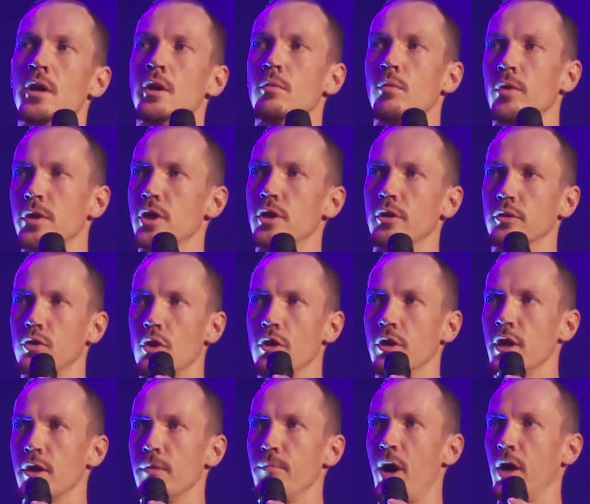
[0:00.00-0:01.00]
what you're
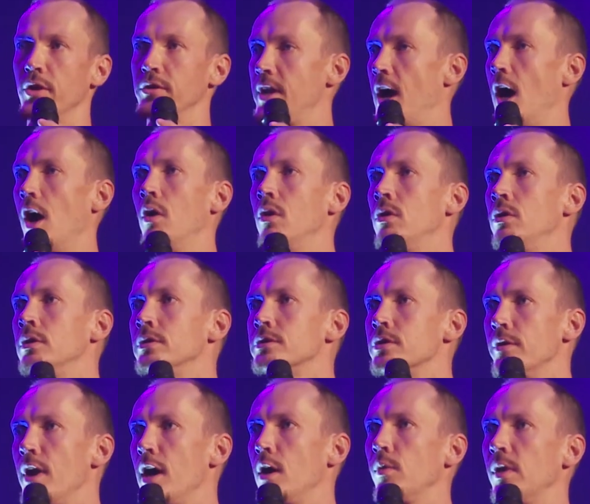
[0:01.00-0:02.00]
talking about now.
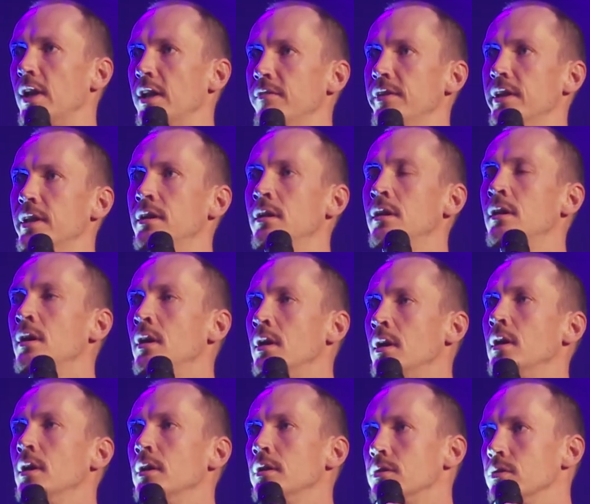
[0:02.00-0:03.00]
So now we live in
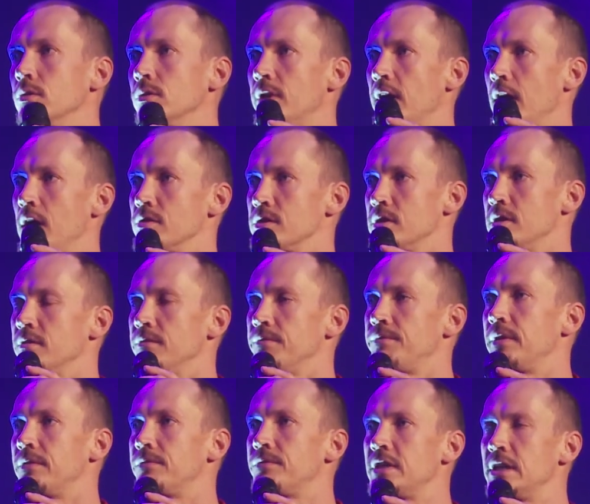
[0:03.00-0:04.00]

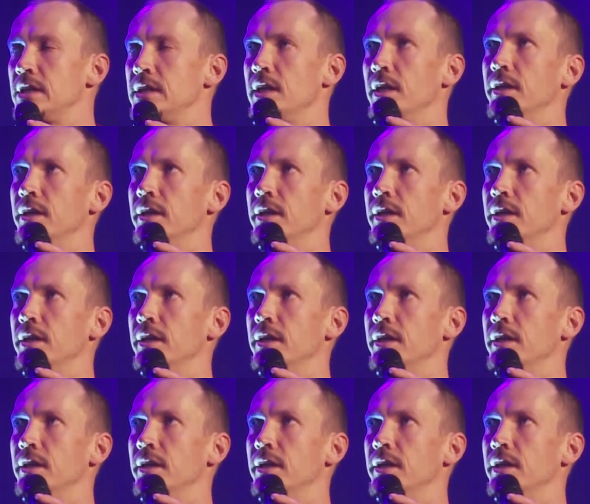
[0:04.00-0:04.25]
2015